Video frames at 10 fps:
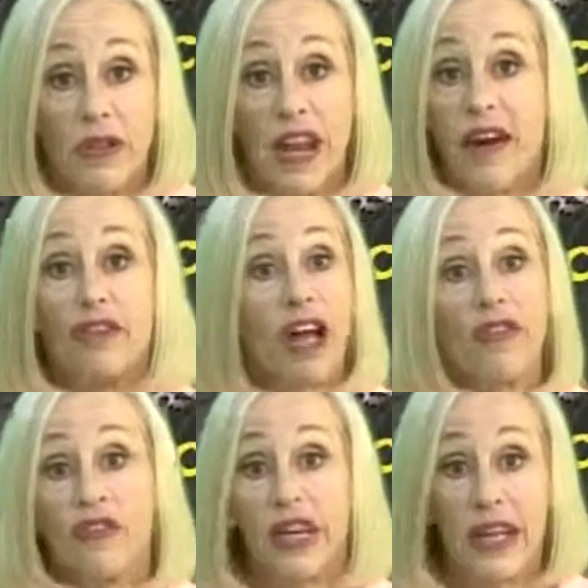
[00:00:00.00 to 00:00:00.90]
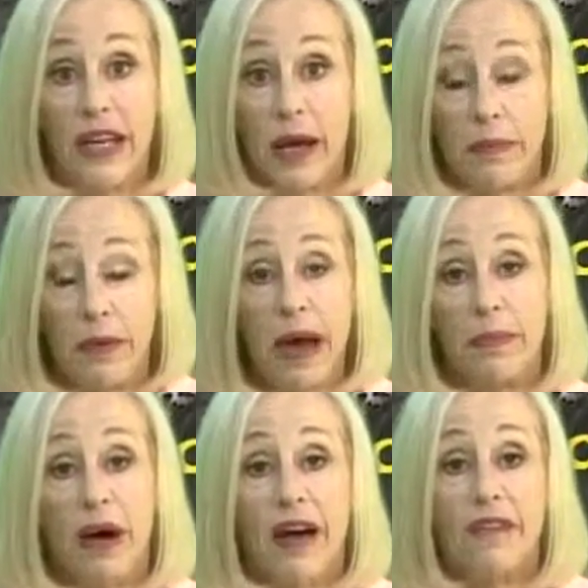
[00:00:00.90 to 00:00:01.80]
then every other need can be
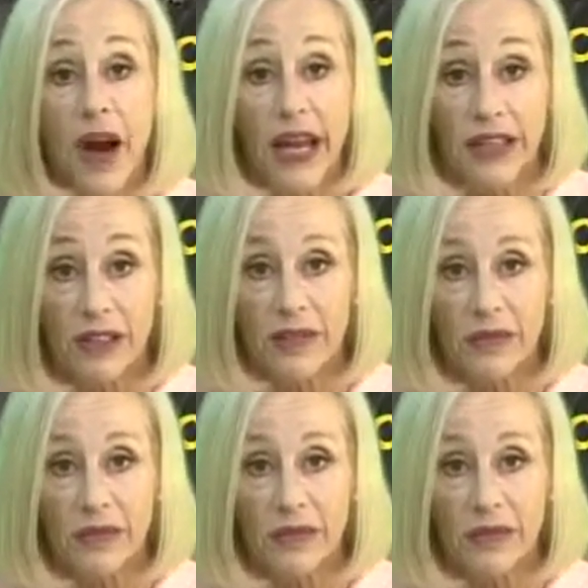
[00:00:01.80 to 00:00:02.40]
met by a friend.